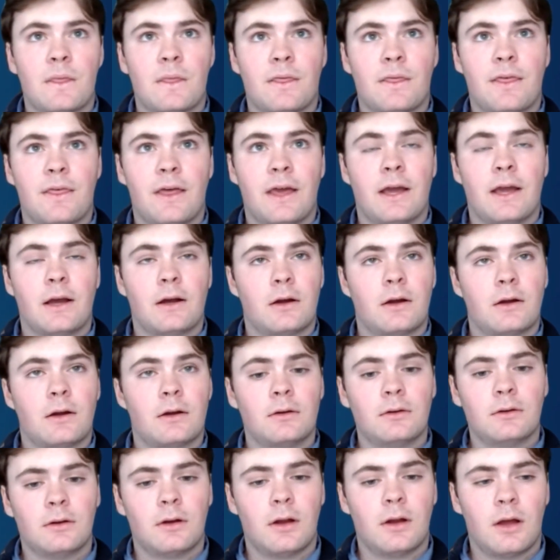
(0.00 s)

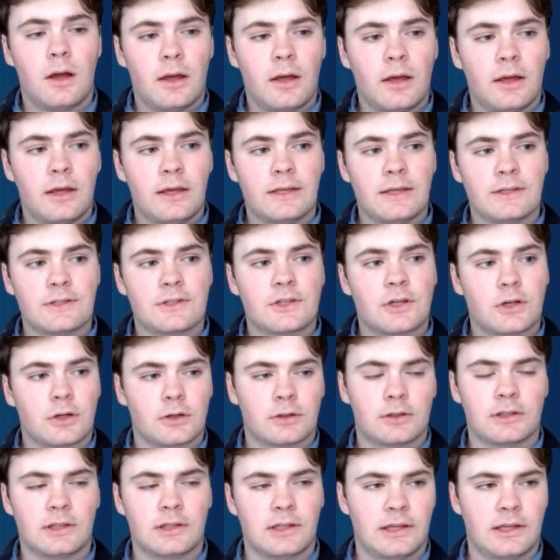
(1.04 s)
There is
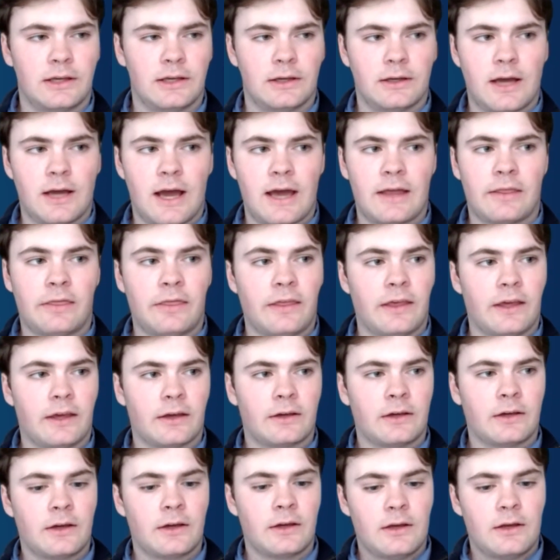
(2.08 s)
currently, I
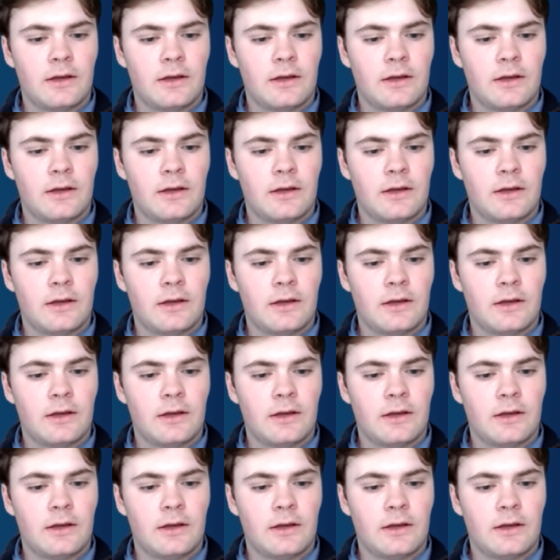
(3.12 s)
think,